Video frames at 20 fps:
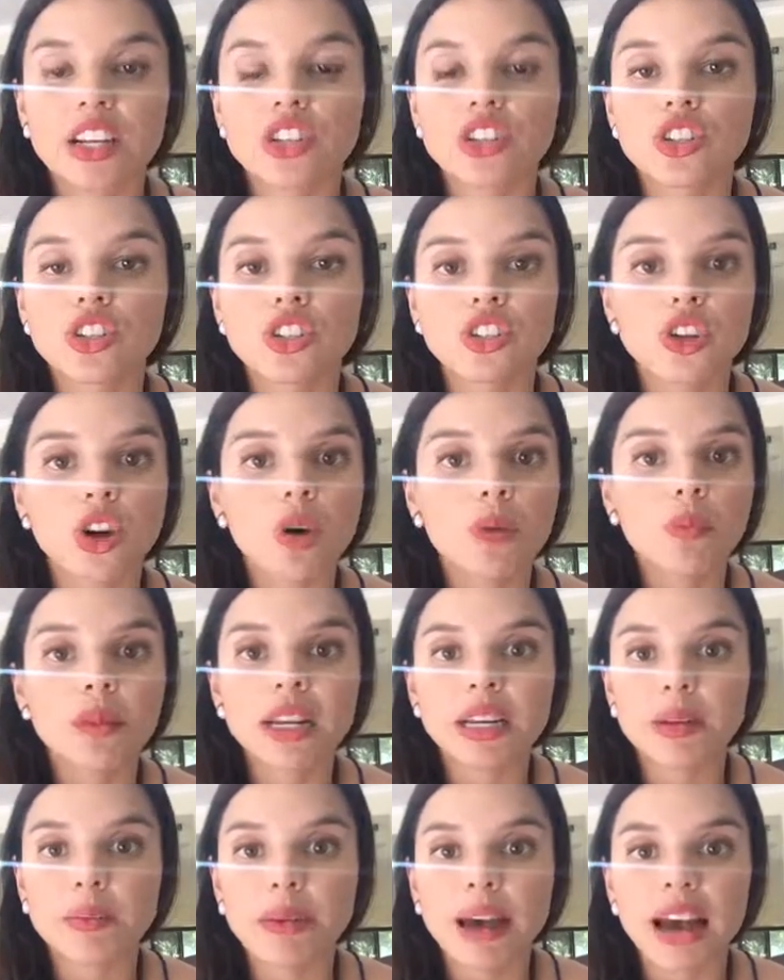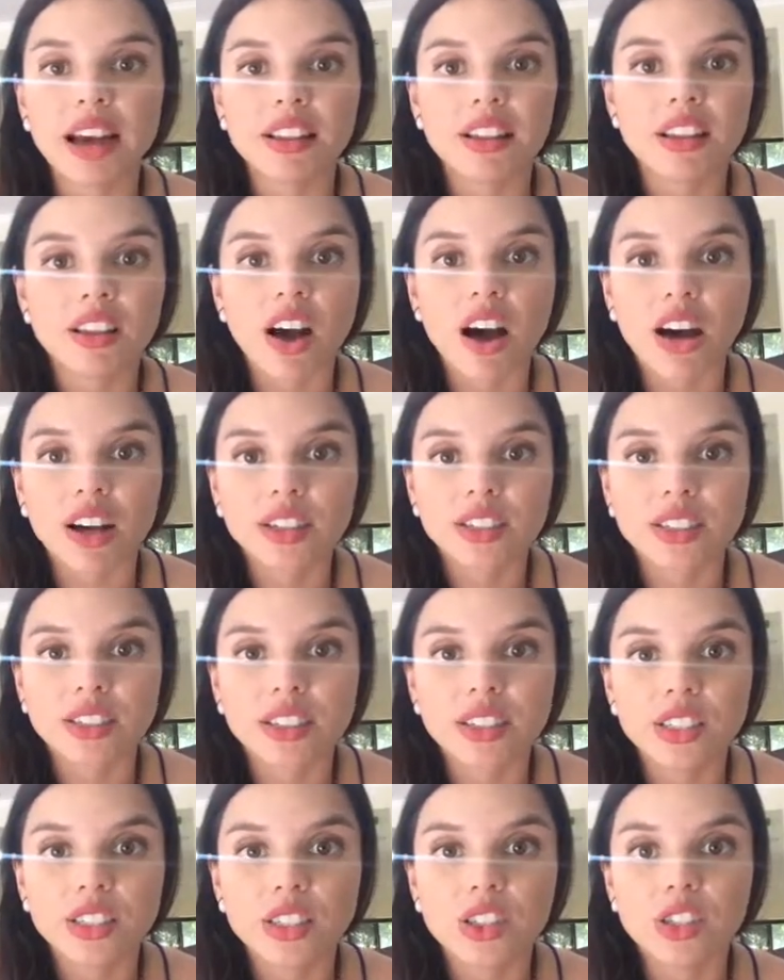so many bad thoughts,
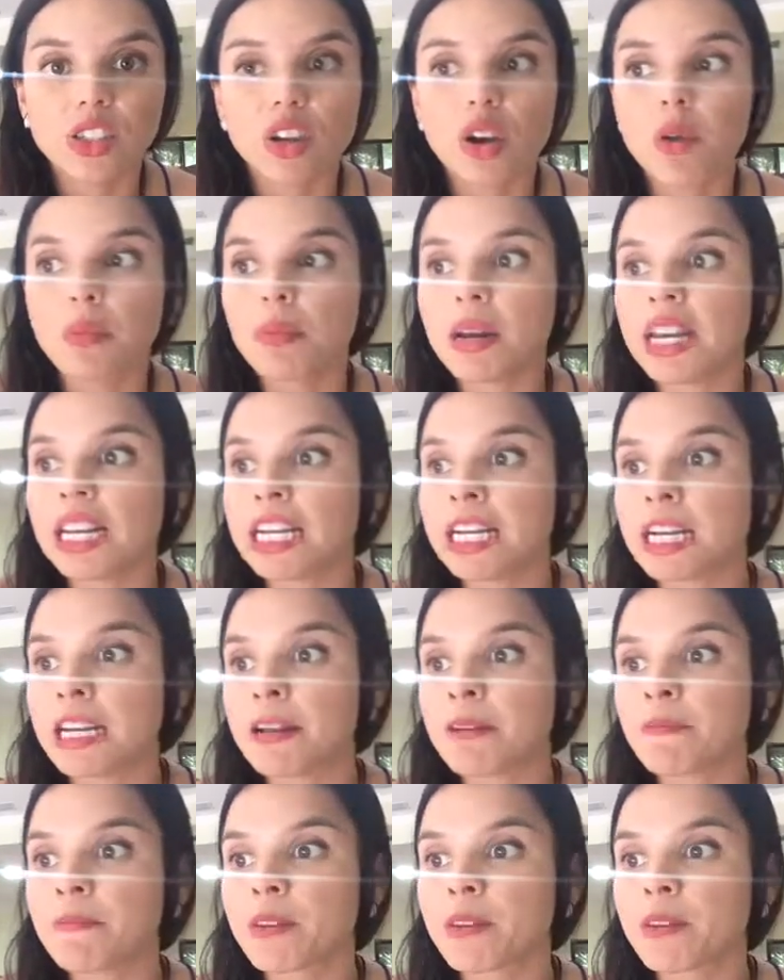so many